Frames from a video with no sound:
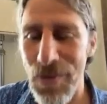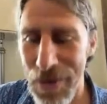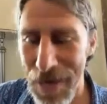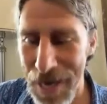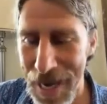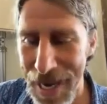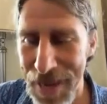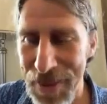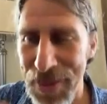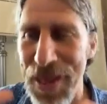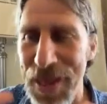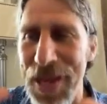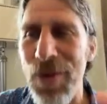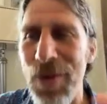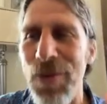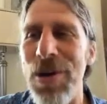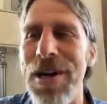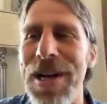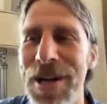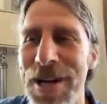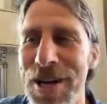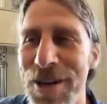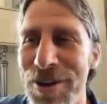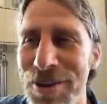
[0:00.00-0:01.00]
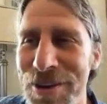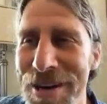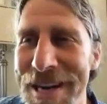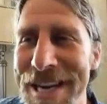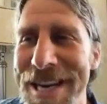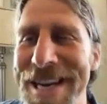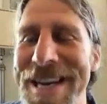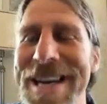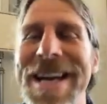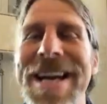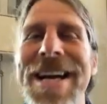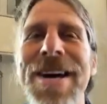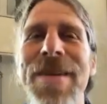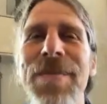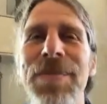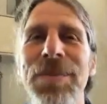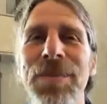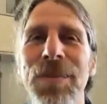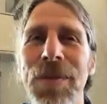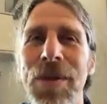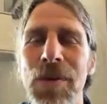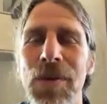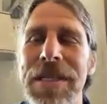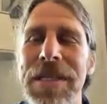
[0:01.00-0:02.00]
I think we agree
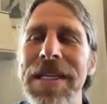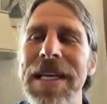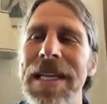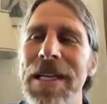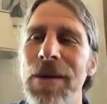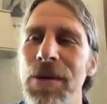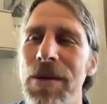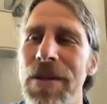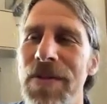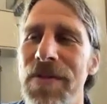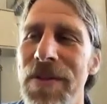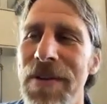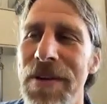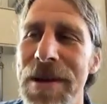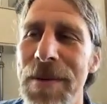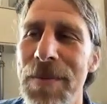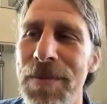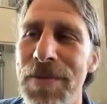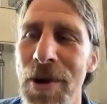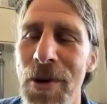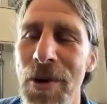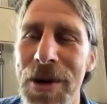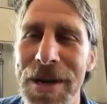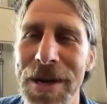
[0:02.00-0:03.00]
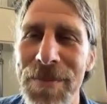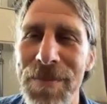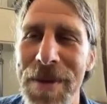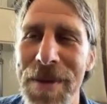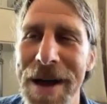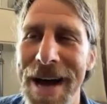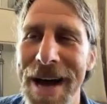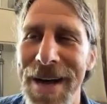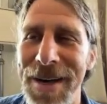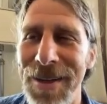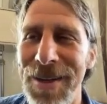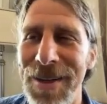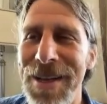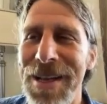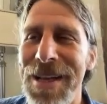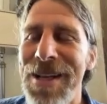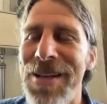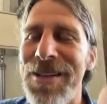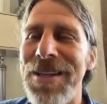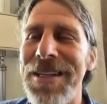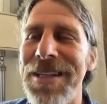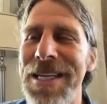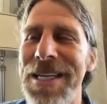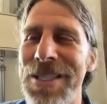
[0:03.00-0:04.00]
we're dealing with a very broken model.
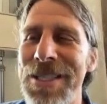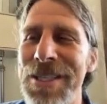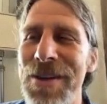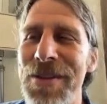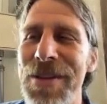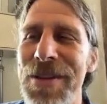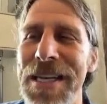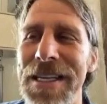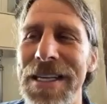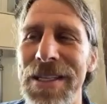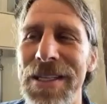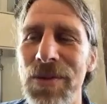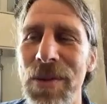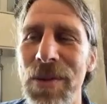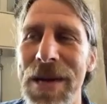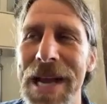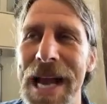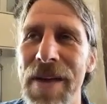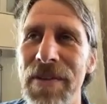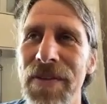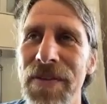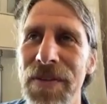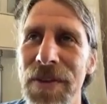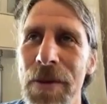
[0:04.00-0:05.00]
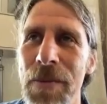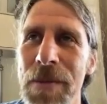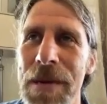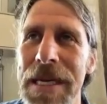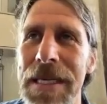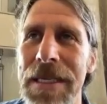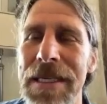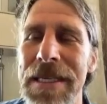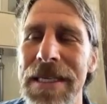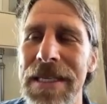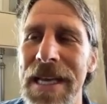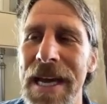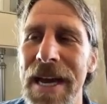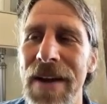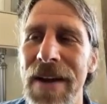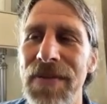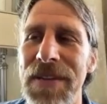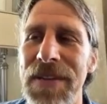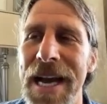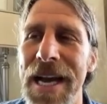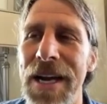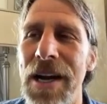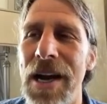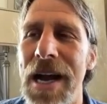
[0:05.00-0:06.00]
So let's do this. We have a few minutes
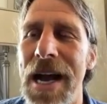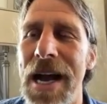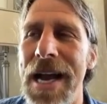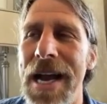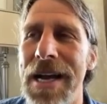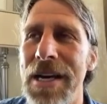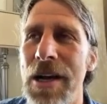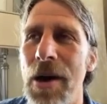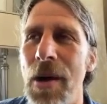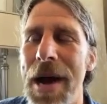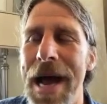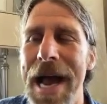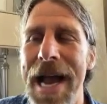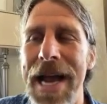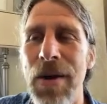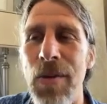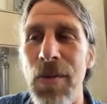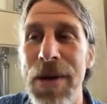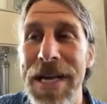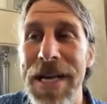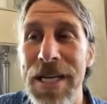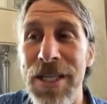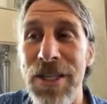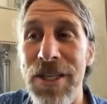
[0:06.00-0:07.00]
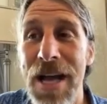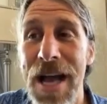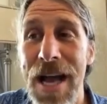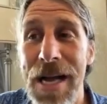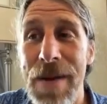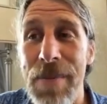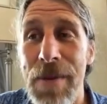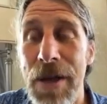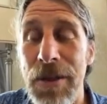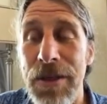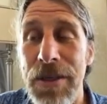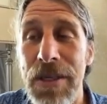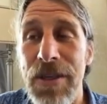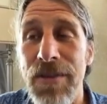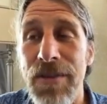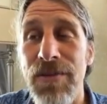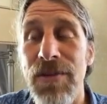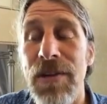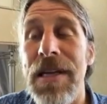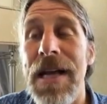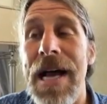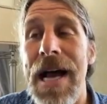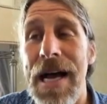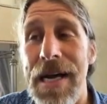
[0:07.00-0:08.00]
left. I know we could talk about this for
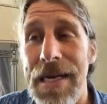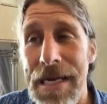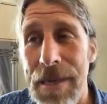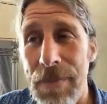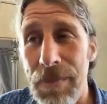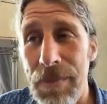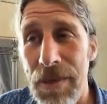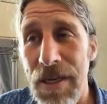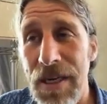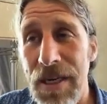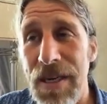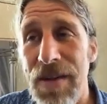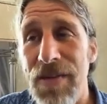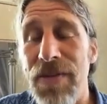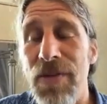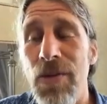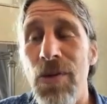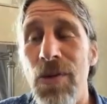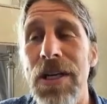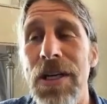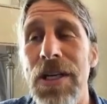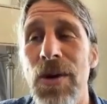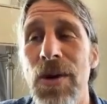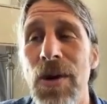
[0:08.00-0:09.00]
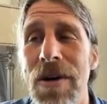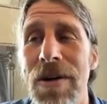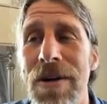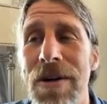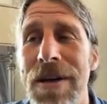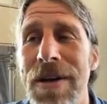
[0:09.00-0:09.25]
a lot, and I'm looking forward to our.